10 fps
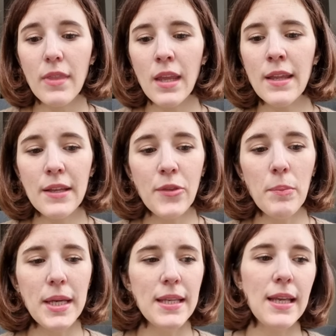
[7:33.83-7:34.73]
And at the
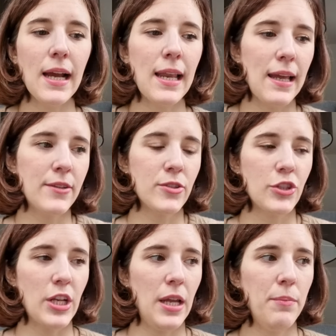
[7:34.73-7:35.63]
beginning, I liked the
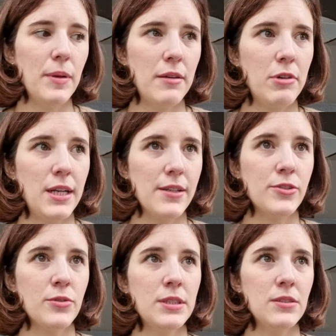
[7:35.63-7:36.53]
shape, and when I
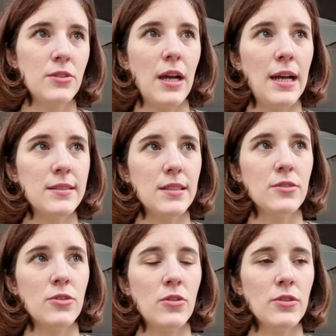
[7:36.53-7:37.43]
saw it in the ads and
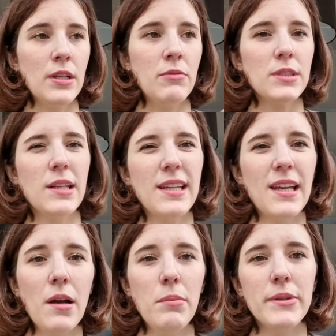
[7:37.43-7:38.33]
so on, I was like,
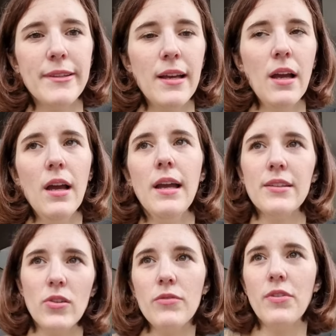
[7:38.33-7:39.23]
yeah, but
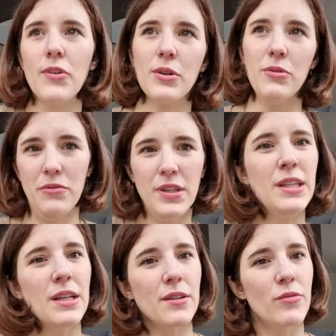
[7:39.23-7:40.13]
it's not very
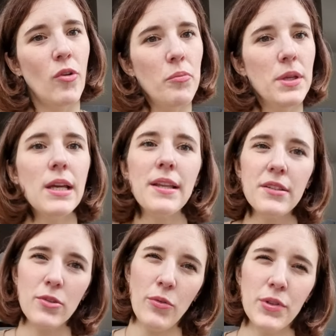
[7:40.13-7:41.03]
convenient for me. I
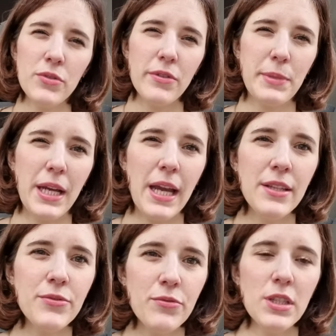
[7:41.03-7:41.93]
need often to have my
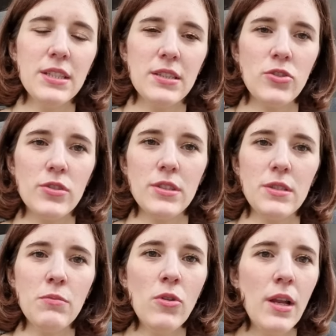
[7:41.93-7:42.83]
hands free, and it's just this
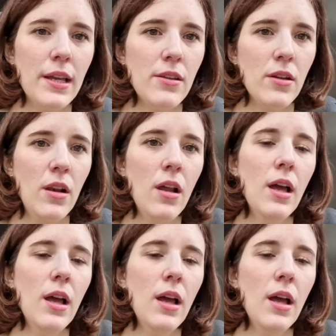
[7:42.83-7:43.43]
small handle.